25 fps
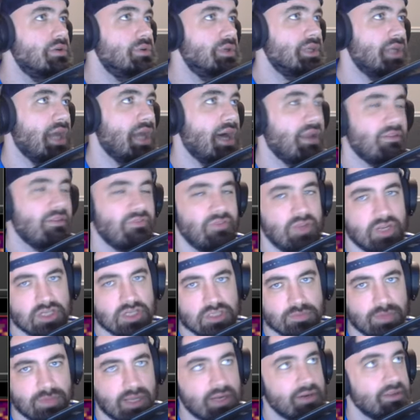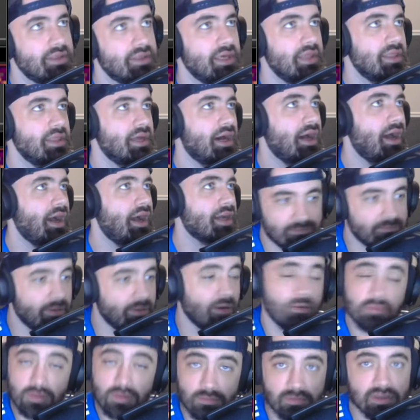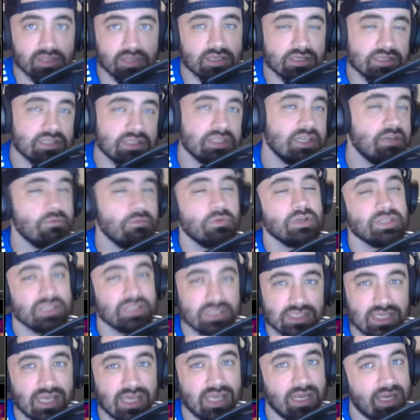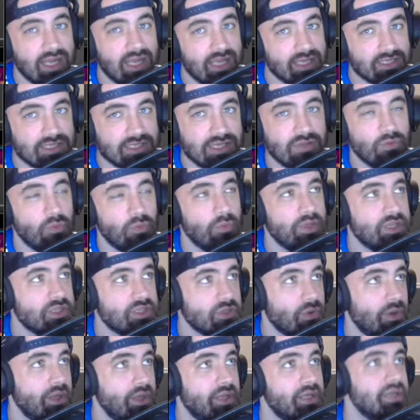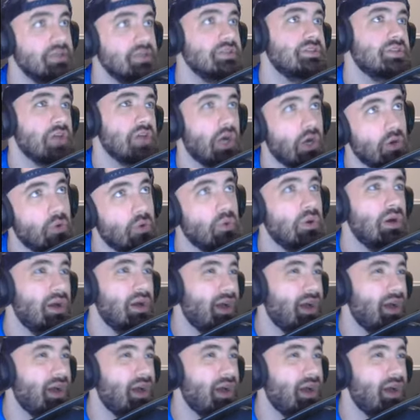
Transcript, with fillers: Did not finish better than the Hawks. But remember, this team was 10 and 18 when we joined it, so